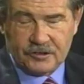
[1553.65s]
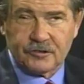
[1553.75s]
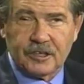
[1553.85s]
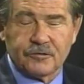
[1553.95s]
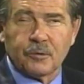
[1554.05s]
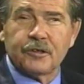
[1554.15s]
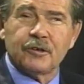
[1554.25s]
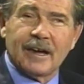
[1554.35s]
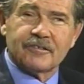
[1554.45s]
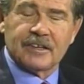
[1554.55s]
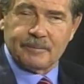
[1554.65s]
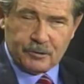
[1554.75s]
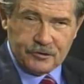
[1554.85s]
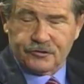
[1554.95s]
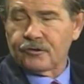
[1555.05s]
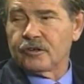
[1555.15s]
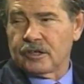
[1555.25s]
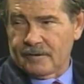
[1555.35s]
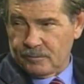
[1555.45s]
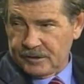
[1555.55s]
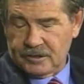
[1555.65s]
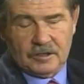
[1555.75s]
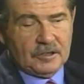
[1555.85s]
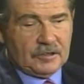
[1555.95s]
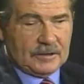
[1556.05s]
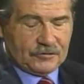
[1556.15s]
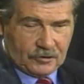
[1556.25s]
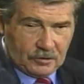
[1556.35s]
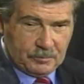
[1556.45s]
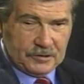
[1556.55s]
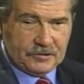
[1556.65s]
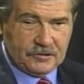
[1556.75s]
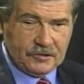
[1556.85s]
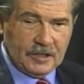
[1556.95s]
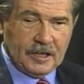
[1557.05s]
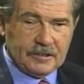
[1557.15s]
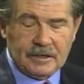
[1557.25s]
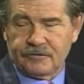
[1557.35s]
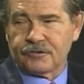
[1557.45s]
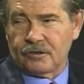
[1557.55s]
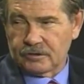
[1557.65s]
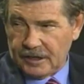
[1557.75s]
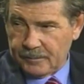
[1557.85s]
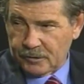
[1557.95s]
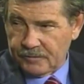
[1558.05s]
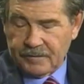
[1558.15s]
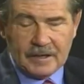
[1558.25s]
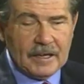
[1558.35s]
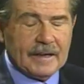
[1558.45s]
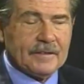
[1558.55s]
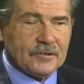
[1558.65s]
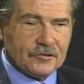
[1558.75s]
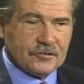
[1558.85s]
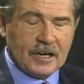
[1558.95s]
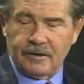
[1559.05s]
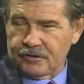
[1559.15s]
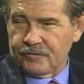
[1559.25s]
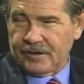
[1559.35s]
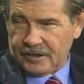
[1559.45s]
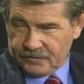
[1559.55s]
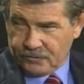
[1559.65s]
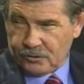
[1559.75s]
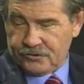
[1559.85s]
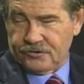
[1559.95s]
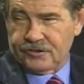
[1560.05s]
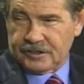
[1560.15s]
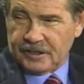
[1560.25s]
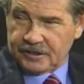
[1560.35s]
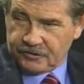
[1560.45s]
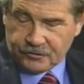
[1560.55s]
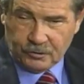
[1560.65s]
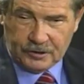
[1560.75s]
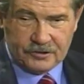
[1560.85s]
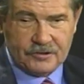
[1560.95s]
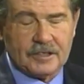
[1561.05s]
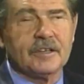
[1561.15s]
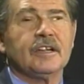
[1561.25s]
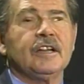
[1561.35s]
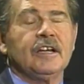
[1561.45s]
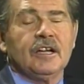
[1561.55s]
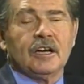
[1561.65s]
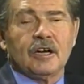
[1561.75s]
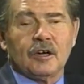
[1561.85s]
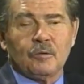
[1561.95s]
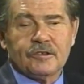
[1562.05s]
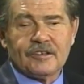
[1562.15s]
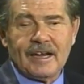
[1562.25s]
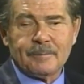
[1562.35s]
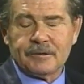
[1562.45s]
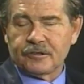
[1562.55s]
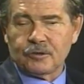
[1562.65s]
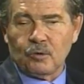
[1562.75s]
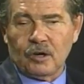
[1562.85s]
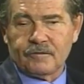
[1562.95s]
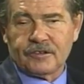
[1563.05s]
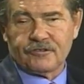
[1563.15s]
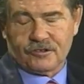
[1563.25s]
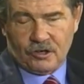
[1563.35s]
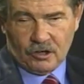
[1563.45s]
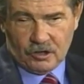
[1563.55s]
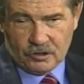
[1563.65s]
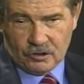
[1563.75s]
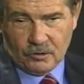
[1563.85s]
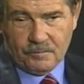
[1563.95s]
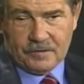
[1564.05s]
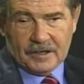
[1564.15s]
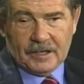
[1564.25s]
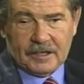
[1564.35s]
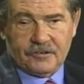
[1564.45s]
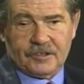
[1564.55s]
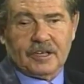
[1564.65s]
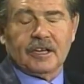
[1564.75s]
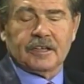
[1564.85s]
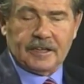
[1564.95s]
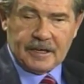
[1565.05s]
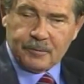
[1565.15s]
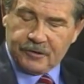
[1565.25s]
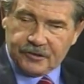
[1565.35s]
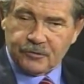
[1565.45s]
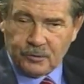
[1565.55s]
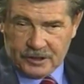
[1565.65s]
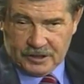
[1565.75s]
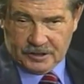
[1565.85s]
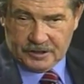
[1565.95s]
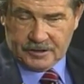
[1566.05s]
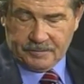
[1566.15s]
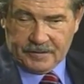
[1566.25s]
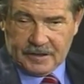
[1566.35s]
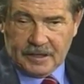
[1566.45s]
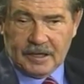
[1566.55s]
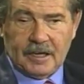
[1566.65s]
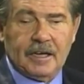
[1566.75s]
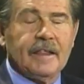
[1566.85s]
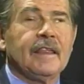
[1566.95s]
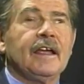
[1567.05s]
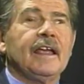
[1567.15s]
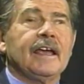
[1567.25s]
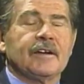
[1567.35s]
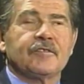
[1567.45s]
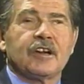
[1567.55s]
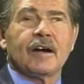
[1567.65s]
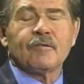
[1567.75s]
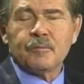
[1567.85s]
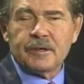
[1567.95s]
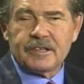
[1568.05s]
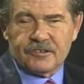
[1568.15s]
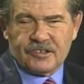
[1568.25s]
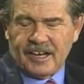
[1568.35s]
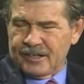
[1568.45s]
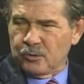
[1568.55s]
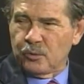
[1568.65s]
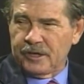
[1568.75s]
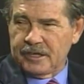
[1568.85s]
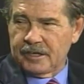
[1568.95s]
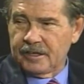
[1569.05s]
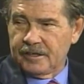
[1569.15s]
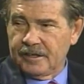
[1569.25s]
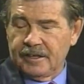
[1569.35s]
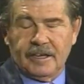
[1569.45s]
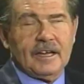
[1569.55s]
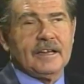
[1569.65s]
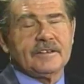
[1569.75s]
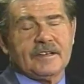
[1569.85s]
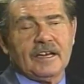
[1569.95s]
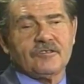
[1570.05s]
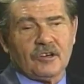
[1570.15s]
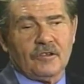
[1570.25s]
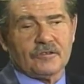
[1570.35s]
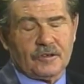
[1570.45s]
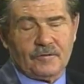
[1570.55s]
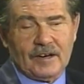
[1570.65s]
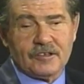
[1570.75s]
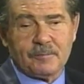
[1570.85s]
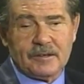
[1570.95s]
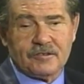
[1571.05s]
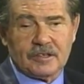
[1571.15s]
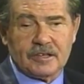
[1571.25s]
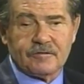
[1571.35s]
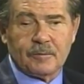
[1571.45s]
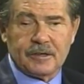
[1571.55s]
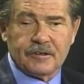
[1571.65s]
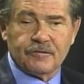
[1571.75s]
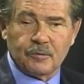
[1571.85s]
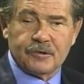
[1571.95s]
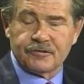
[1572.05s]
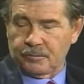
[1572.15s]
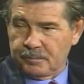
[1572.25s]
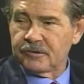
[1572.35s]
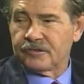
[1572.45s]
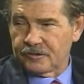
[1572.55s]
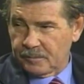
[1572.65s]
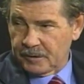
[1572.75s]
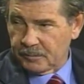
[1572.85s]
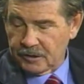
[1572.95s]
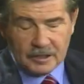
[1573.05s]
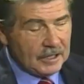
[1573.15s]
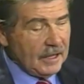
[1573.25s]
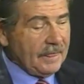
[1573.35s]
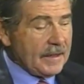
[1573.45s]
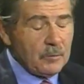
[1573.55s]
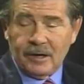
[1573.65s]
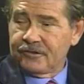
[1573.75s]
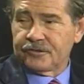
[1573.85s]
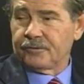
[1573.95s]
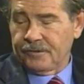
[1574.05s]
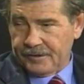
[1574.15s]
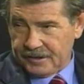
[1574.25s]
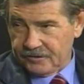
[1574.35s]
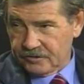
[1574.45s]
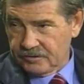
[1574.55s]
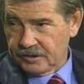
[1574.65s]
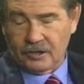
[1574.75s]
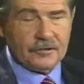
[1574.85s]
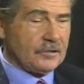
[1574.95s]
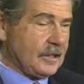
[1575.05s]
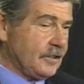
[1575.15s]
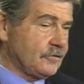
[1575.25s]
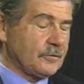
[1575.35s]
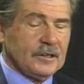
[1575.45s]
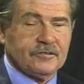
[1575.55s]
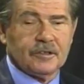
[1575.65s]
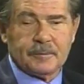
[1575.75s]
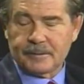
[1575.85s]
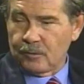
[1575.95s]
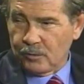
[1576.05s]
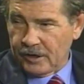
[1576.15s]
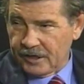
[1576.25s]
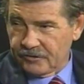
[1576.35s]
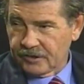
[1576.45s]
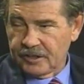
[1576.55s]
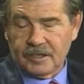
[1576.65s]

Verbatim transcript: is, is where you actually have pretty strong government, you have strong business, and you have strong labor. And then there's countervailing forces that kind of control each thing. Uh, what's happened too often in Chicago is that labor is weakened, uh, and if government is kind of weak, and takes all their advice basically from the influential business people, they want certain things. You know, they're against raising the minimum wage.